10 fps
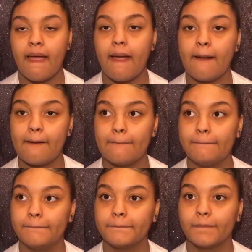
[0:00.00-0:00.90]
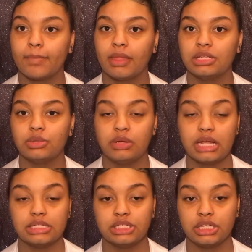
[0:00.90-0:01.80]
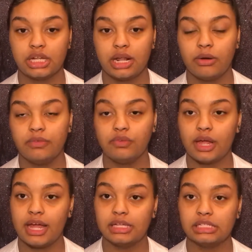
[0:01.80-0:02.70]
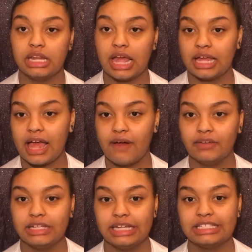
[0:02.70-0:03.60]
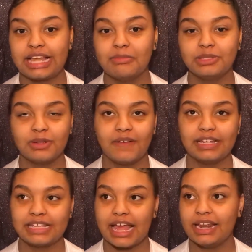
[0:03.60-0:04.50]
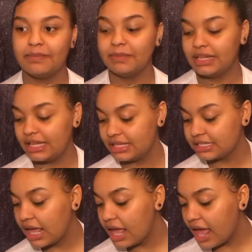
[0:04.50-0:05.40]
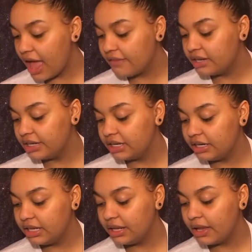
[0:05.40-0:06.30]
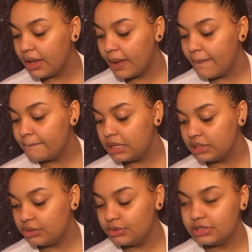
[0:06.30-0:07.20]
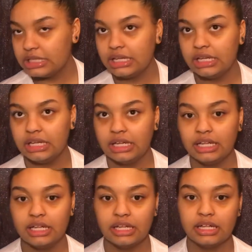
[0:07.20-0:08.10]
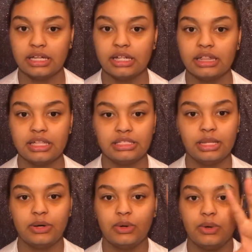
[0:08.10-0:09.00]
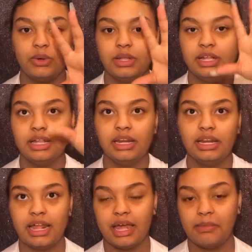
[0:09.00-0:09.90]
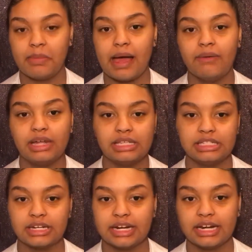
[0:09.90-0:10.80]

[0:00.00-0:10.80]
So you guys can check it out if you guys like how it looks. I'm so excited because I've literally been using this little lamp. I'll insert a